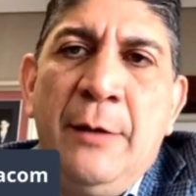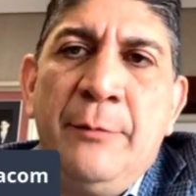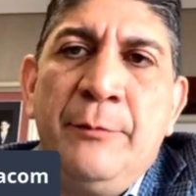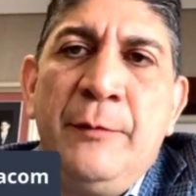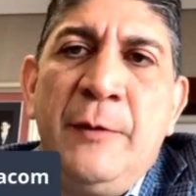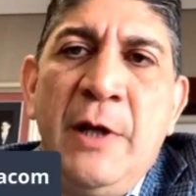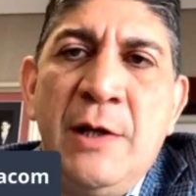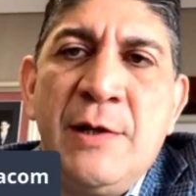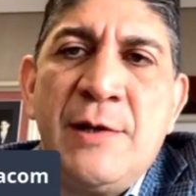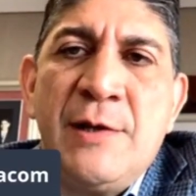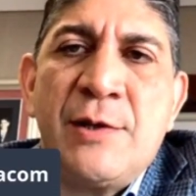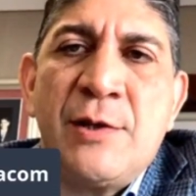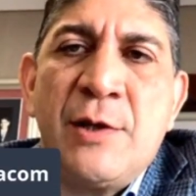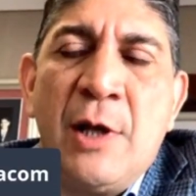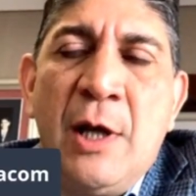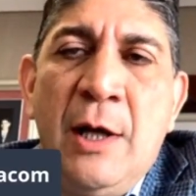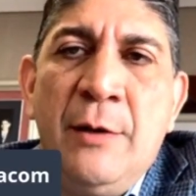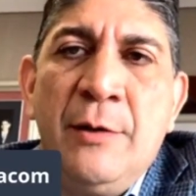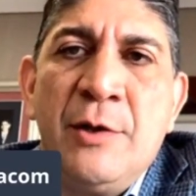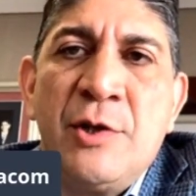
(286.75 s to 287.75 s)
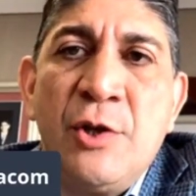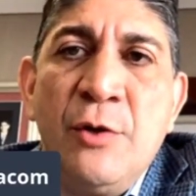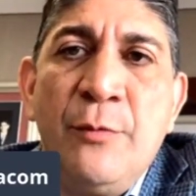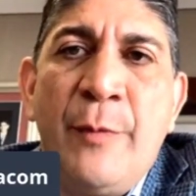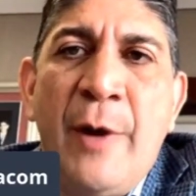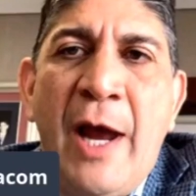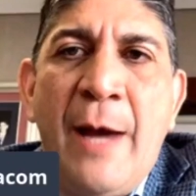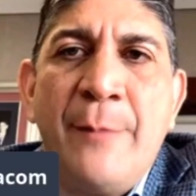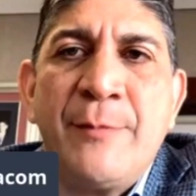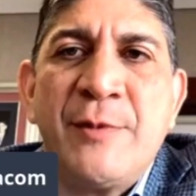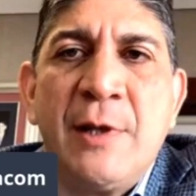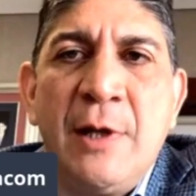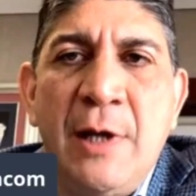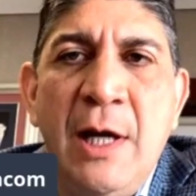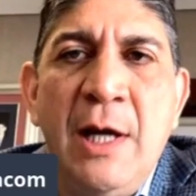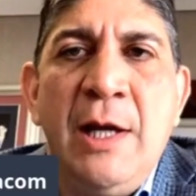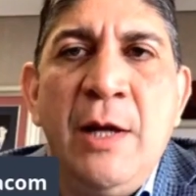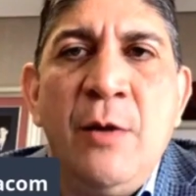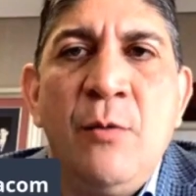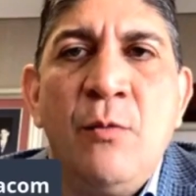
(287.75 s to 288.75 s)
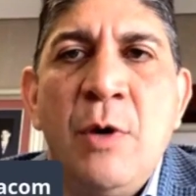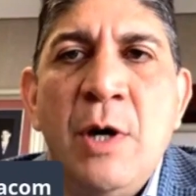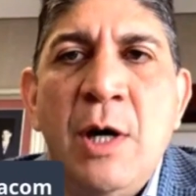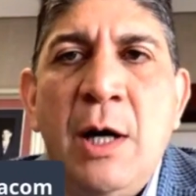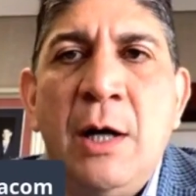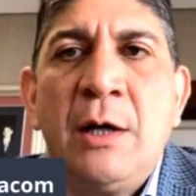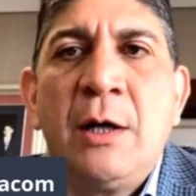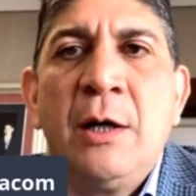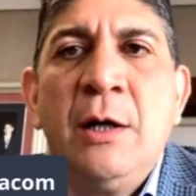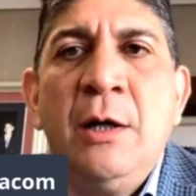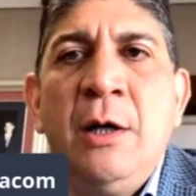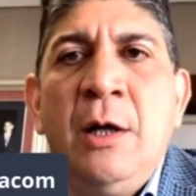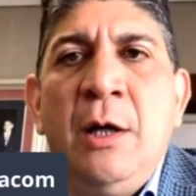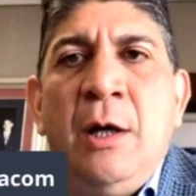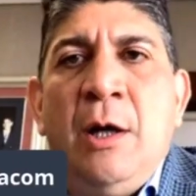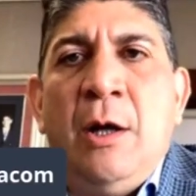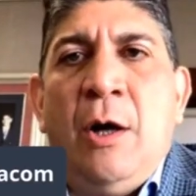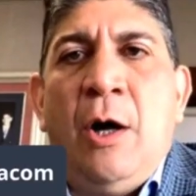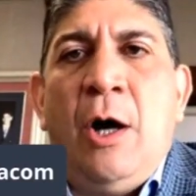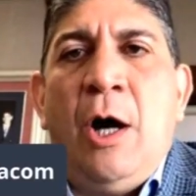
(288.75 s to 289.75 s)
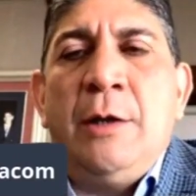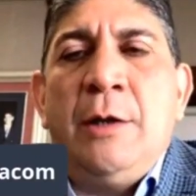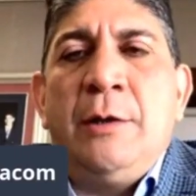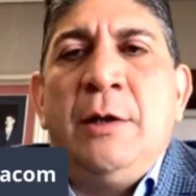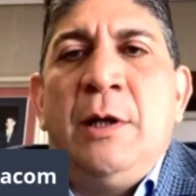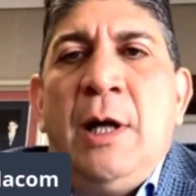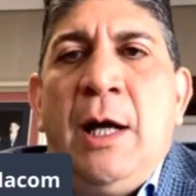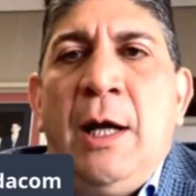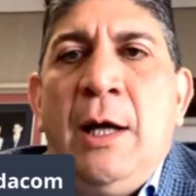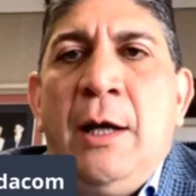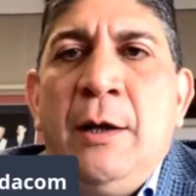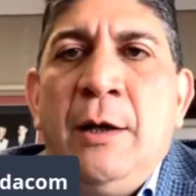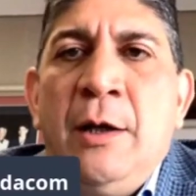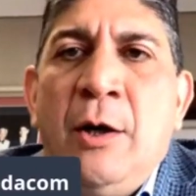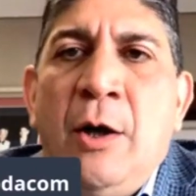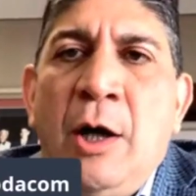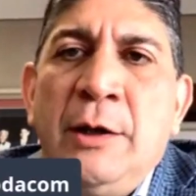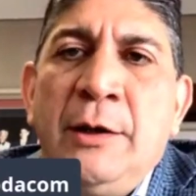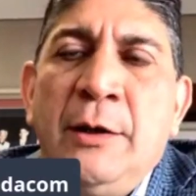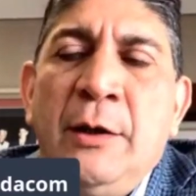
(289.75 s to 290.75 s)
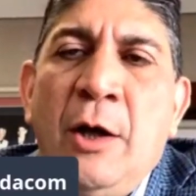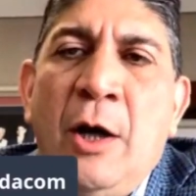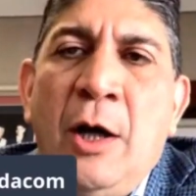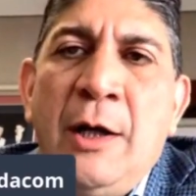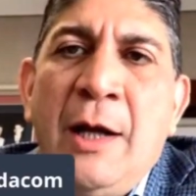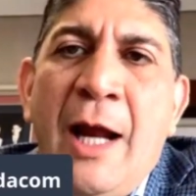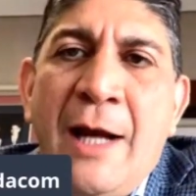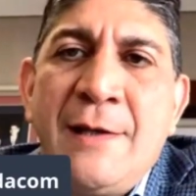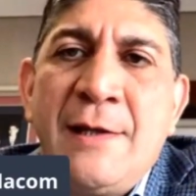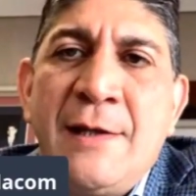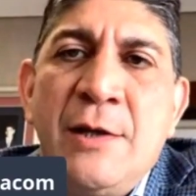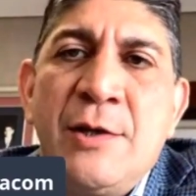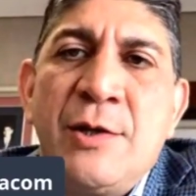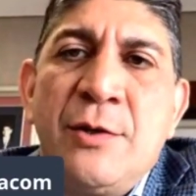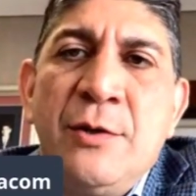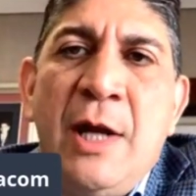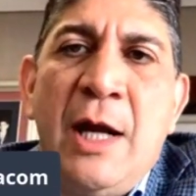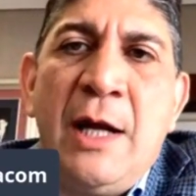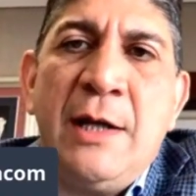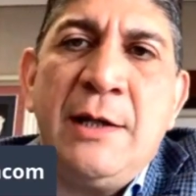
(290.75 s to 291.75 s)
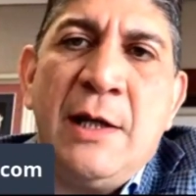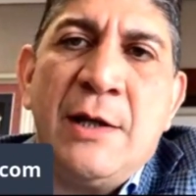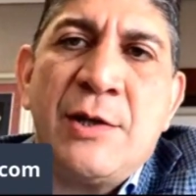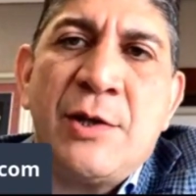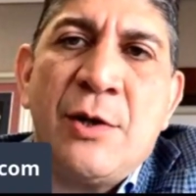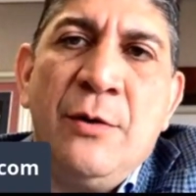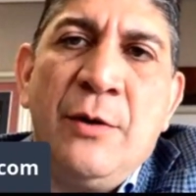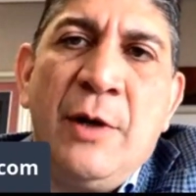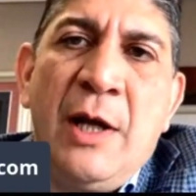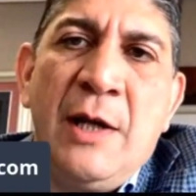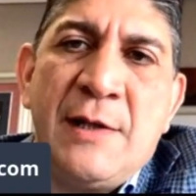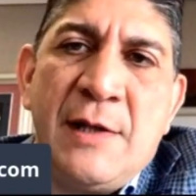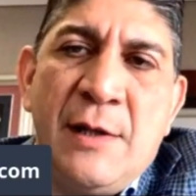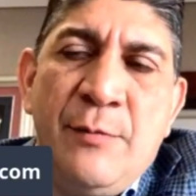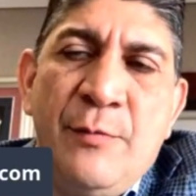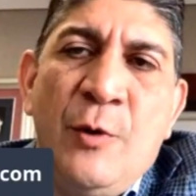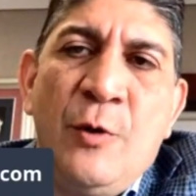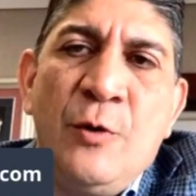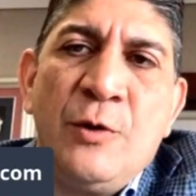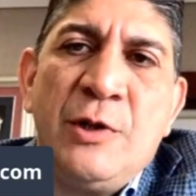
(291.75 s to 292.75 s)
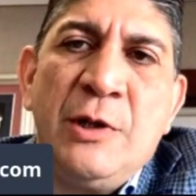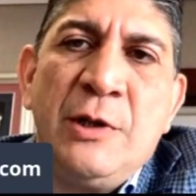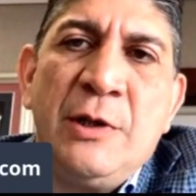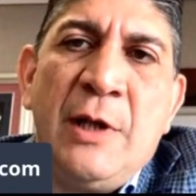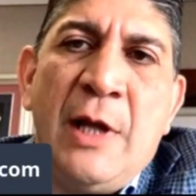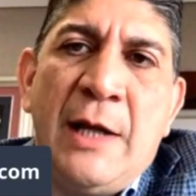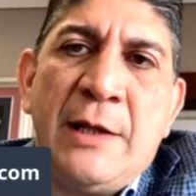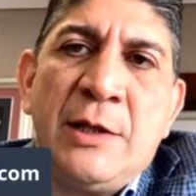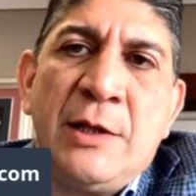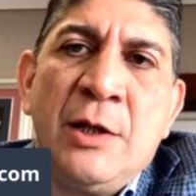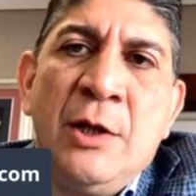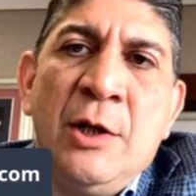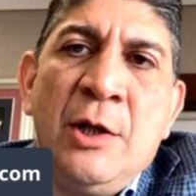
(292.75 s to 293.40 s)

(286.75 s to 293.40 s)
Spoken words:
these super apps really work on access to data. So it's important that